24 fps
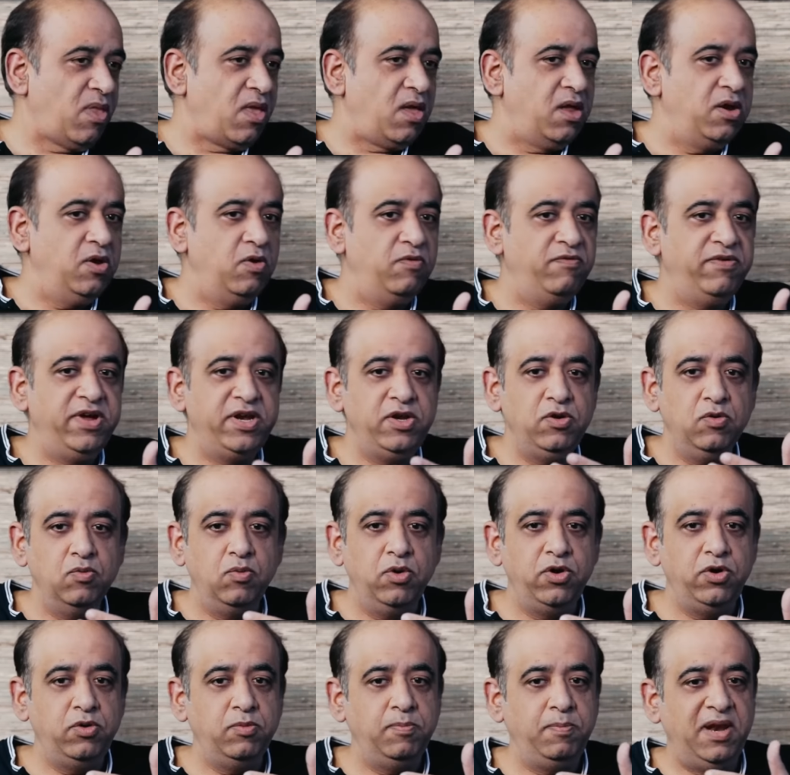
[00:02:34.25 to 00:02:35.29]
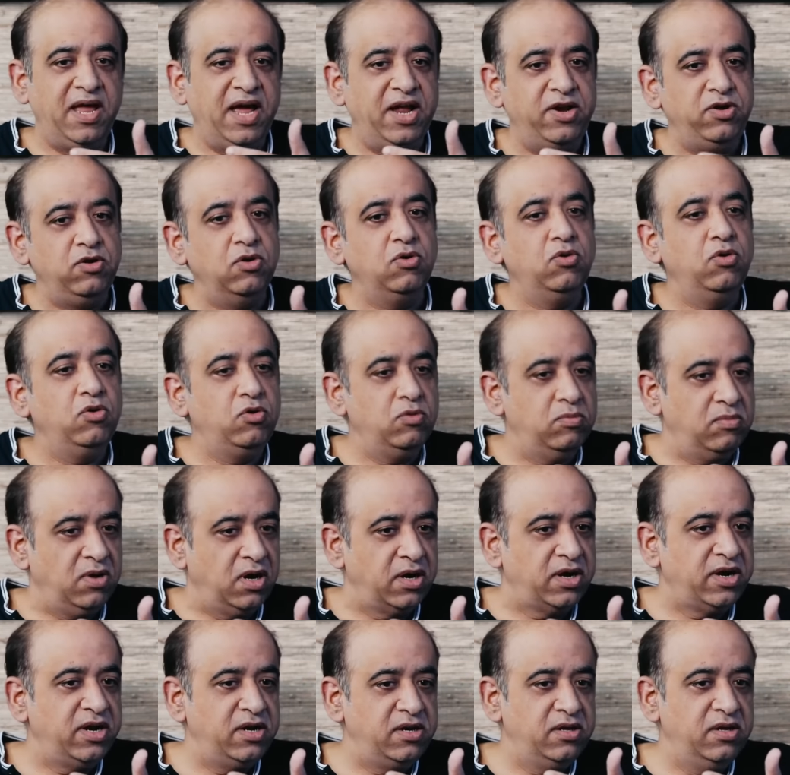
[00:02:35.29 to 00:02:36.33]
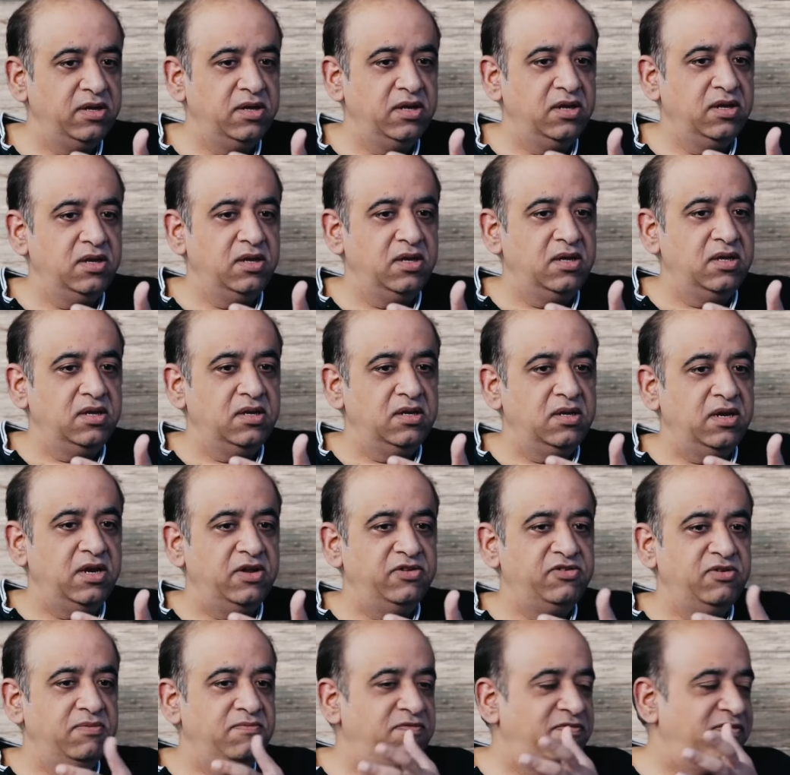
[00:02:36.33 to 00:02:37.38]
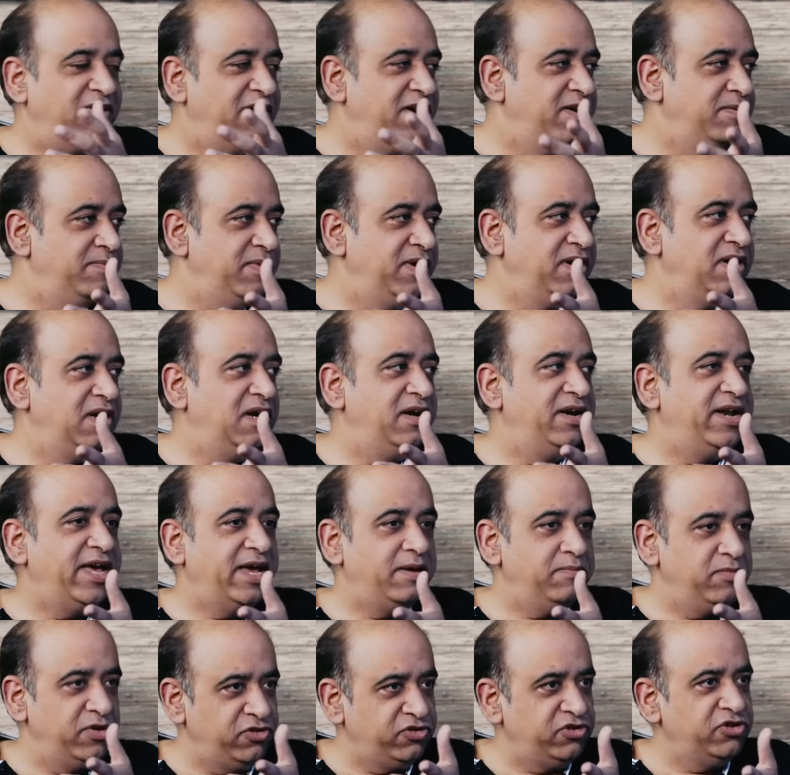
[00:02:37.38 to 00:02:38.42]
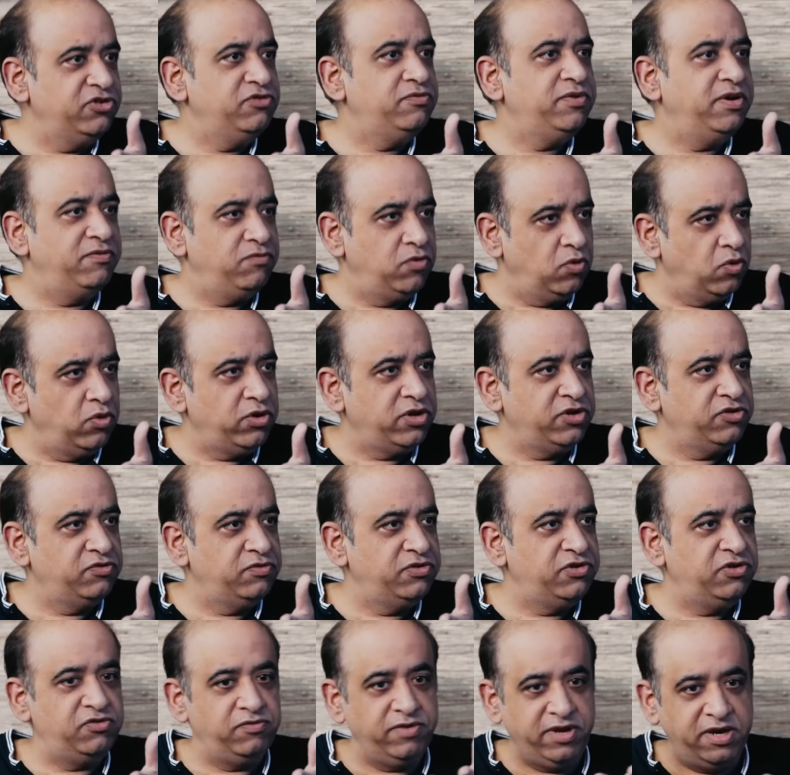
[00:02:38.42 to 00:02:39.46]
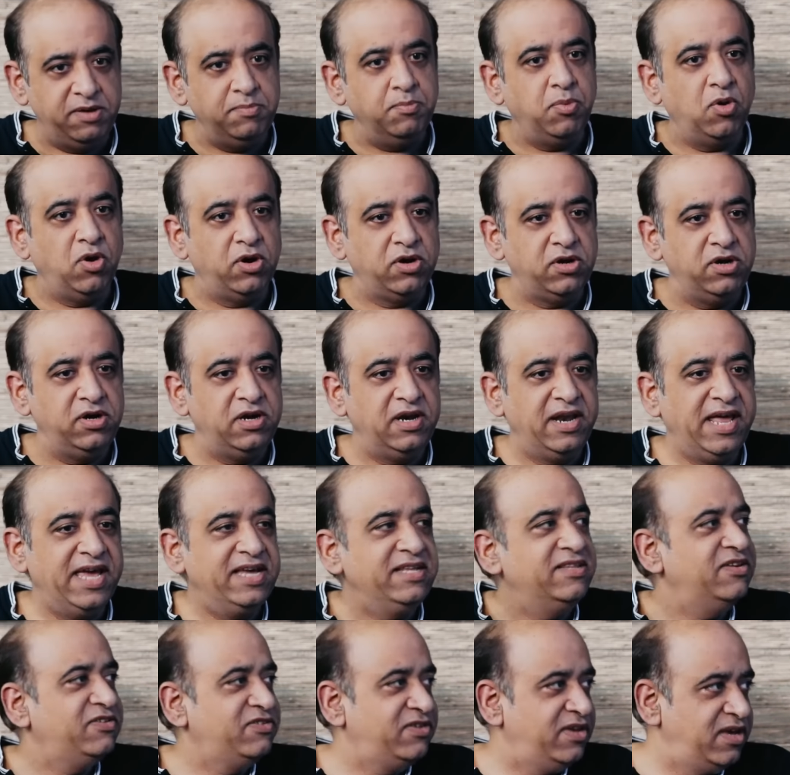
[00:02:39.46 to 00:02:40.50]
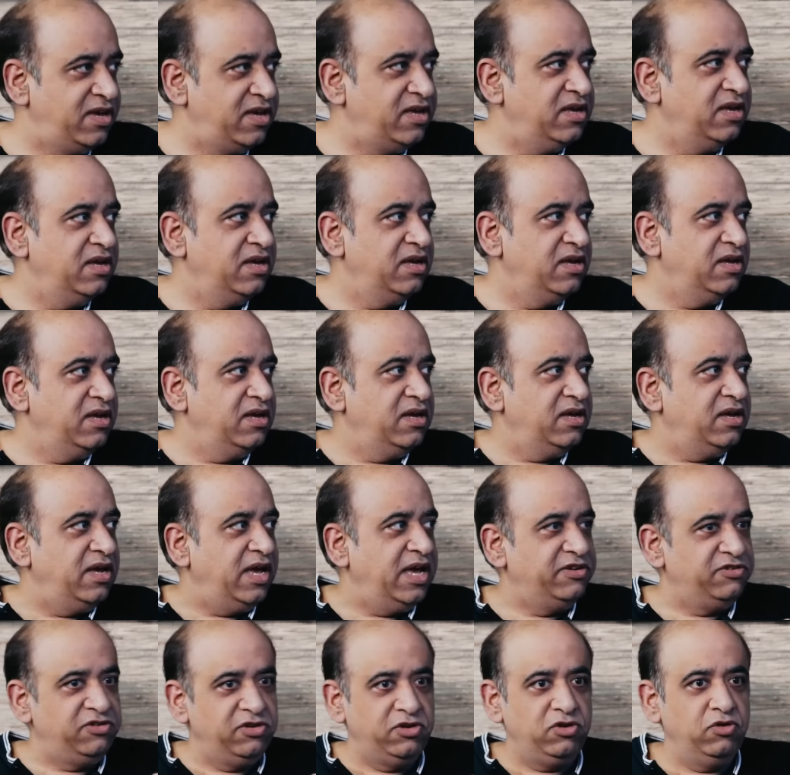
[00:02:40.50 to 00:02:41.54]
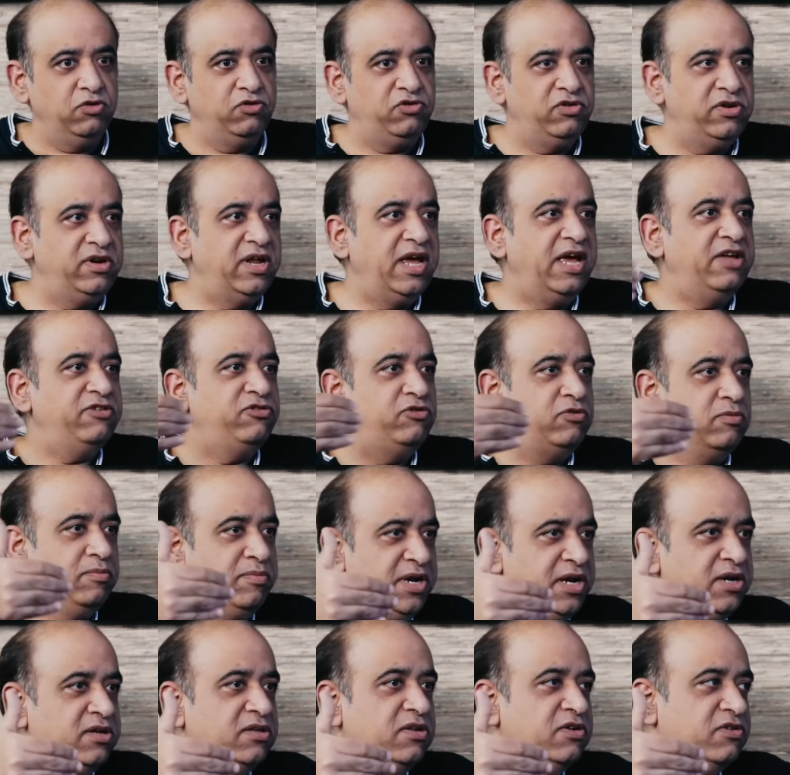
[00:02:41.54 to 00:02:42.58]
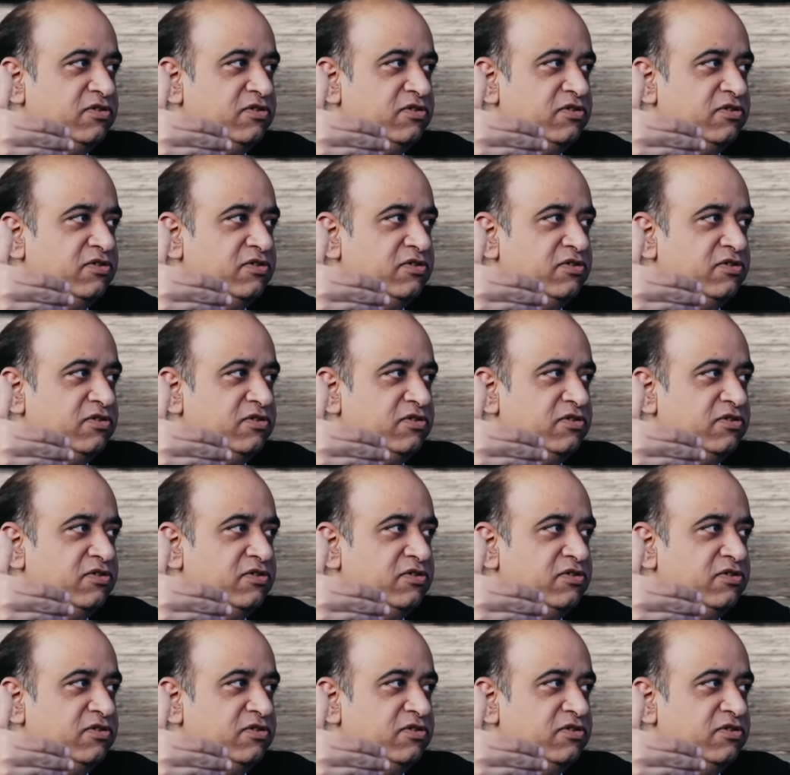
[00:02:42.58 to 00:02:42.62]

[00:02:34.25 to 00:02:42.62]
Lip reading: Now, when you want to plan your go-to-market, there are some fundamental dimensions we have noticed which is very important. Like they say, execution has to meet the